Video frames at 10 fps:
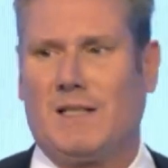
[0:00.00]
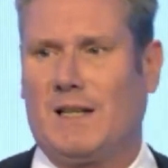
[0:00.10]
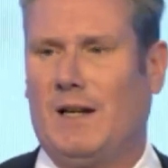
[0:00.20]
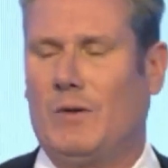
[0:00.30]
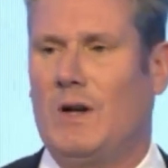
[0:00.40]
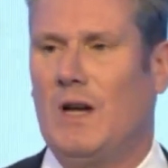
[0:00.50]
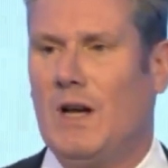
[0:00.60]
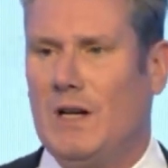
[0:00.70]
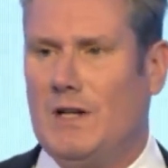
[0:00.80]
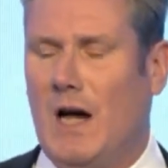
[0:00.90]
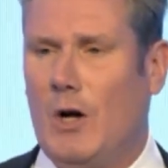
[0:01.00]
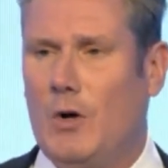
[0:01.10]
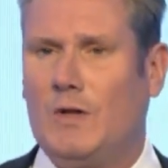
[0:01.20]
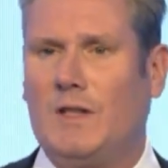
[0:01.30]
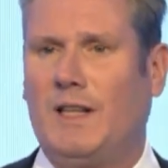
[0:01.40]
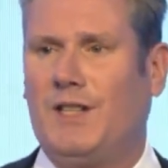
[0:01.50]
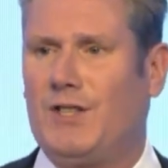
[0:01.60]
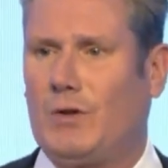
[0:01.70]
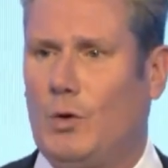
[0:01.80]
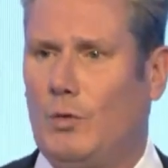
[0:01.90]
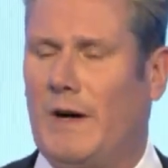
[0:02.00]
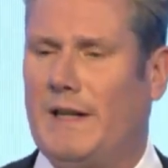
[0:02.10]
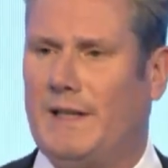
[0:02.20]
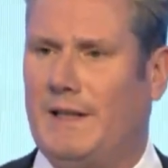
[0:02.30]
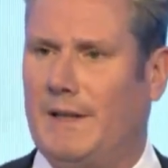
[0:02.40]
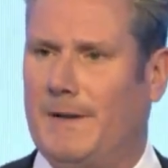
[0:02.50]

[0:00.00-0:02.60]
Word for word: alone, knows this already.